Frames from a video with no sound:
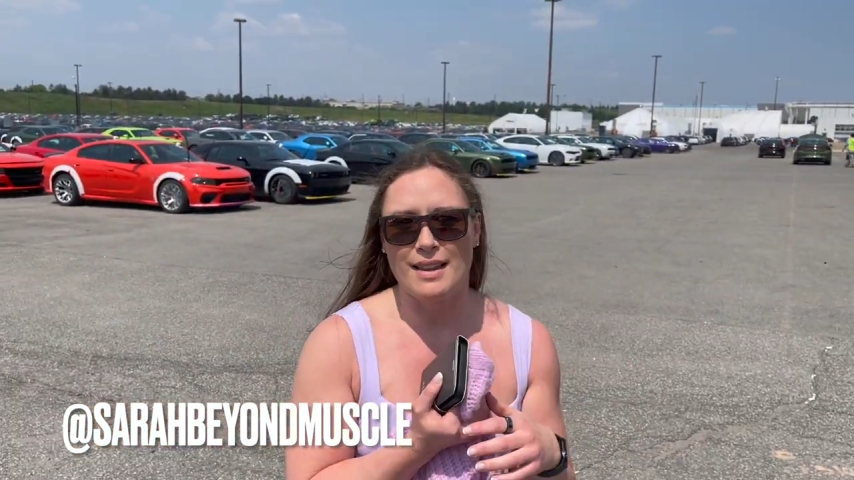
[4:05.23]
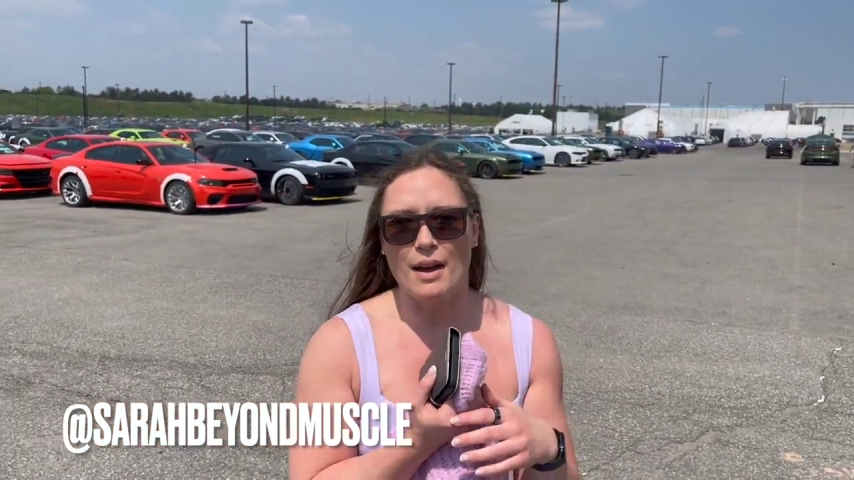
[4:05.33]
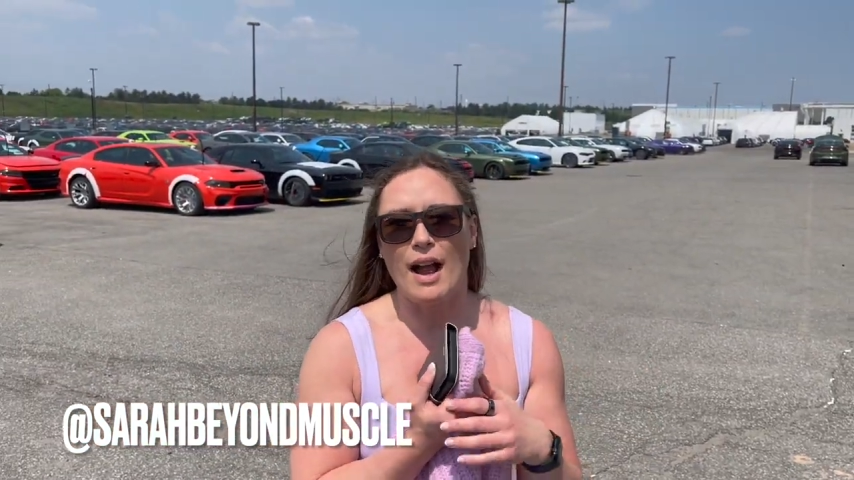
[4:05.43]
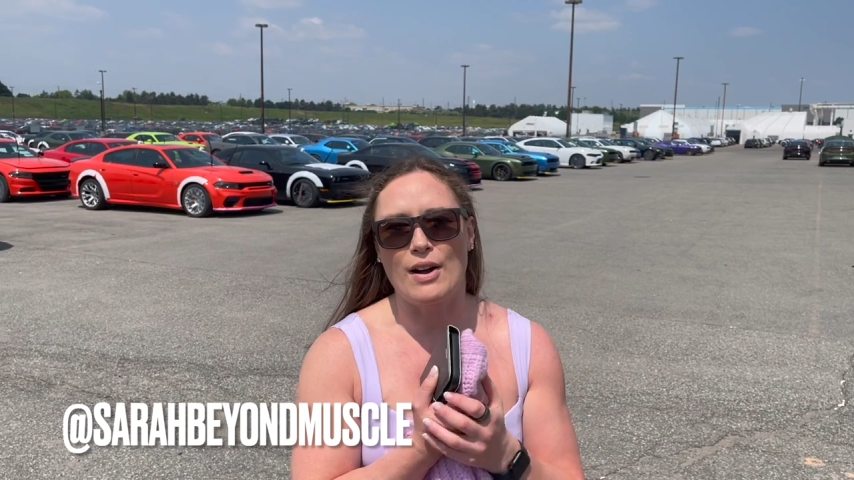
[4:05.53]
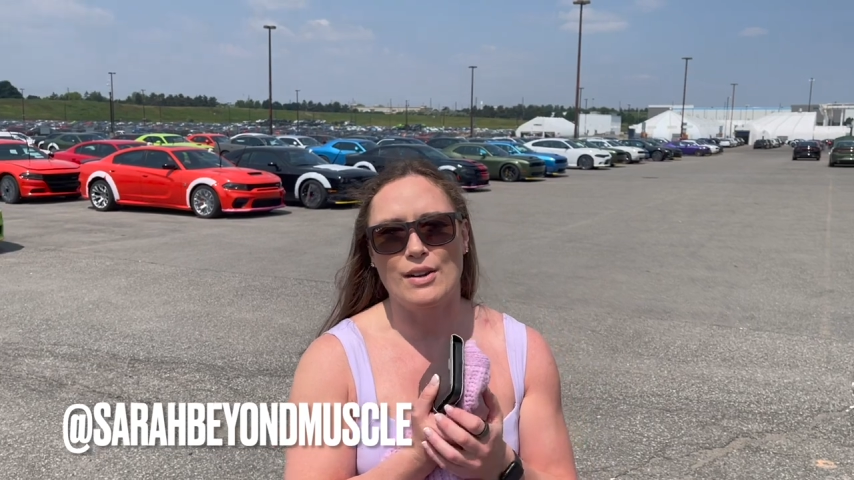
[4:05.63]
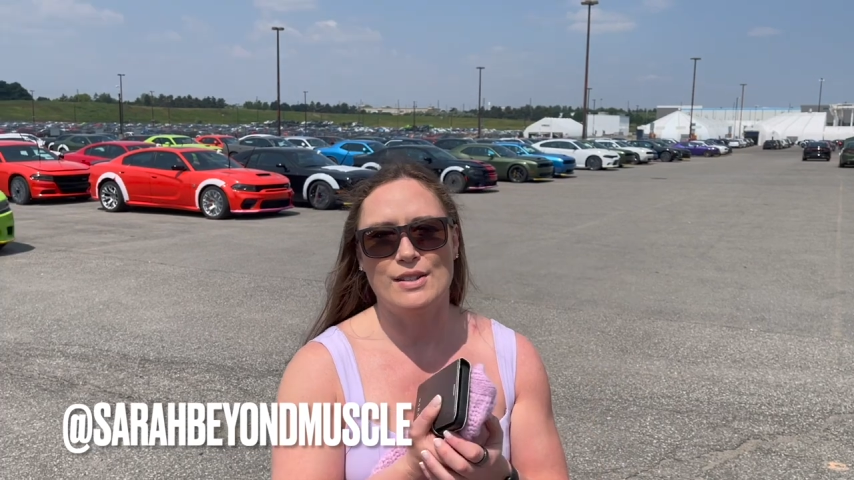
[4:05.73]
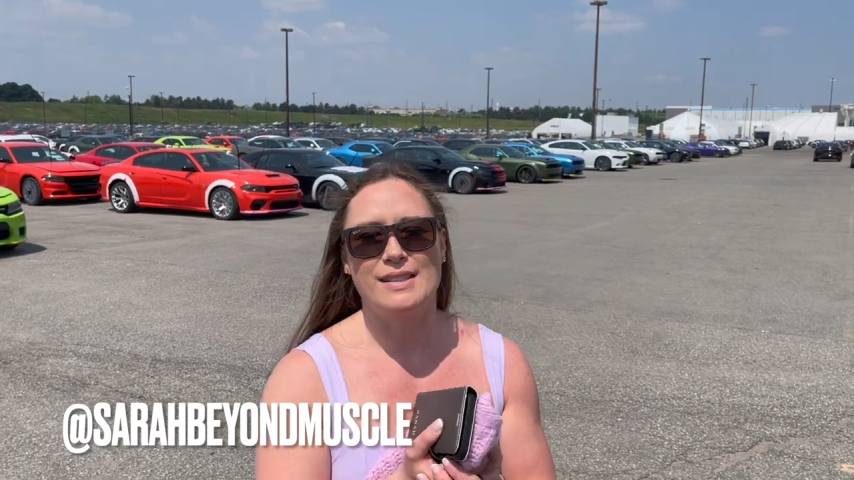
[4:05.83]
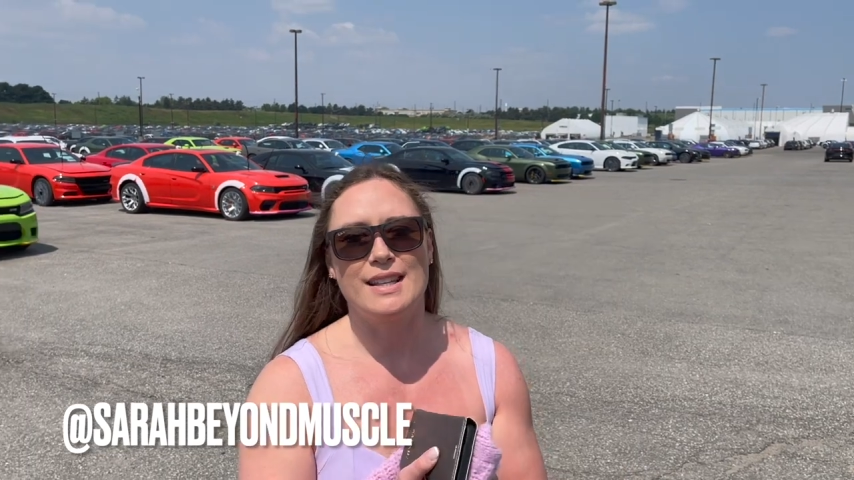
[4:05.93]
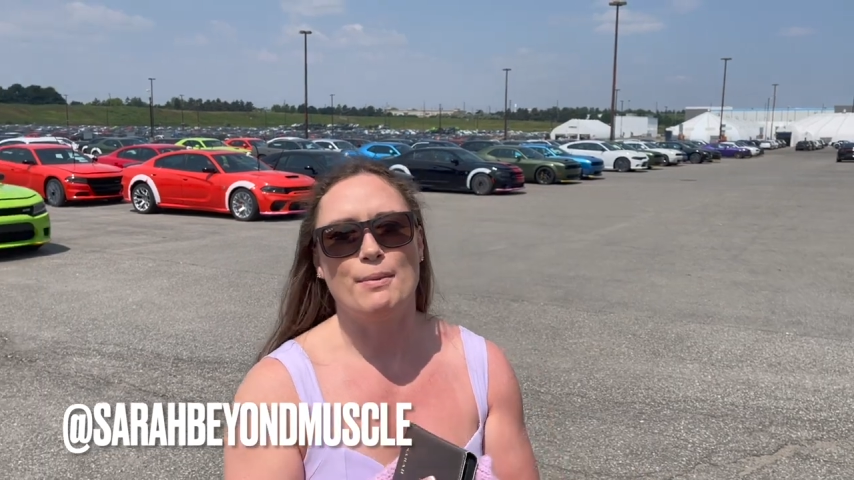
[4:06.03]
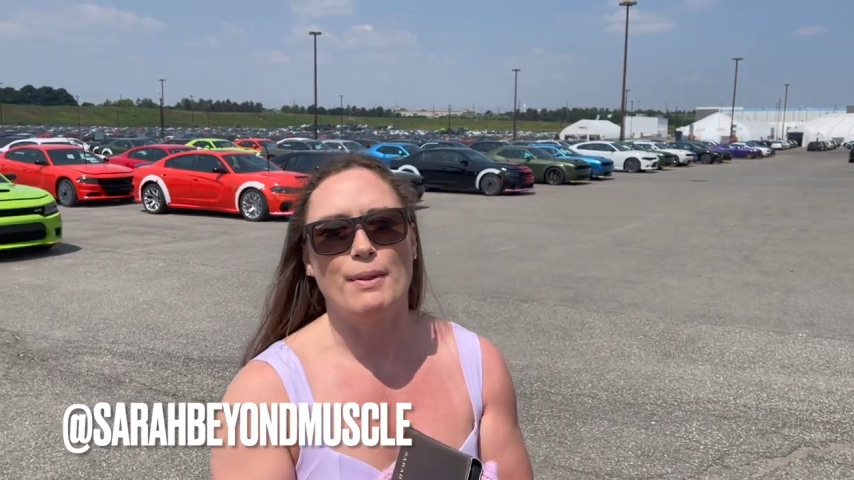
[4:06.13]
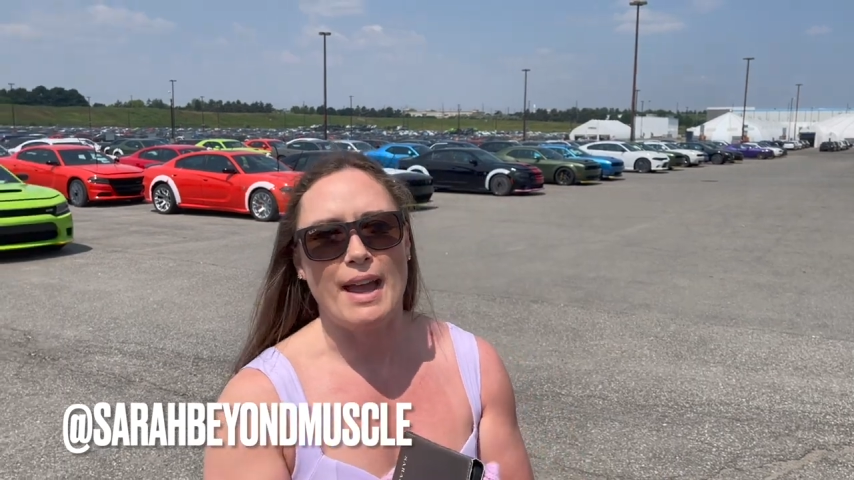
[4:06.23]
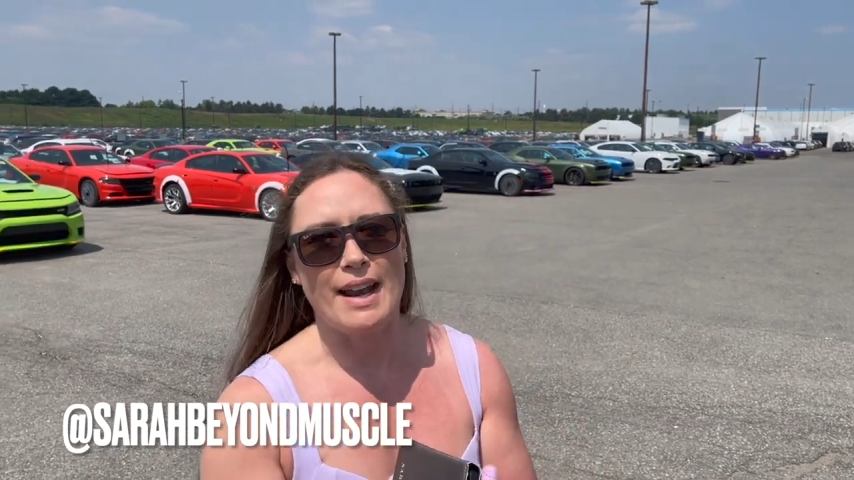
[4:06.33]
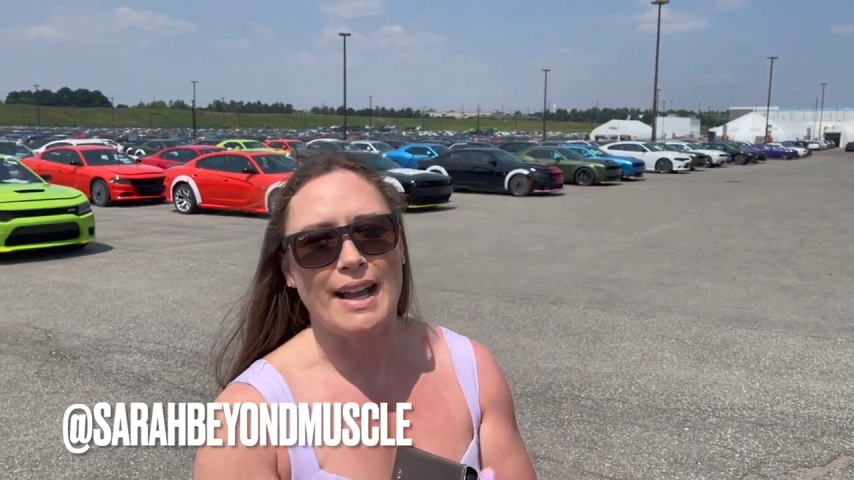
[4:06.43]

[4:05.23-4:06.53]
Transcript: that I got to see the plant.